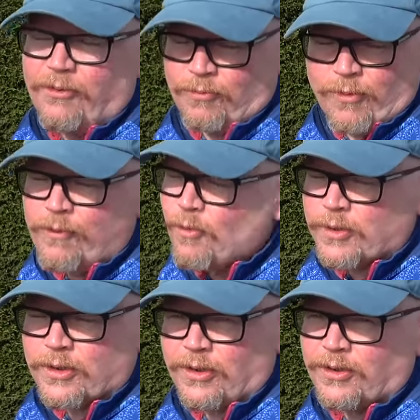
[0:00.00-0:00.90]
We've
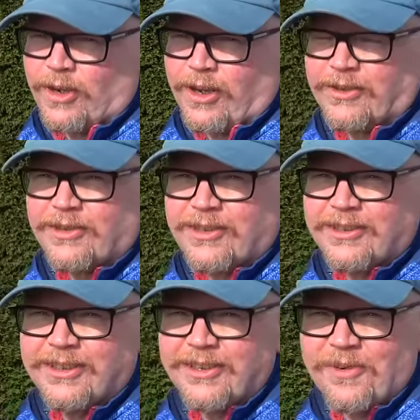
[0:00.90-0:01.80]
always got a chance. Yeah,
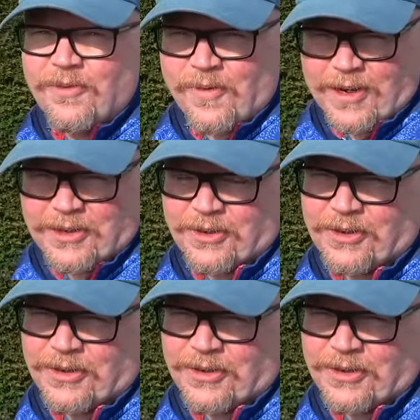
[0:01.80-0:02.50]
we got, we got, got no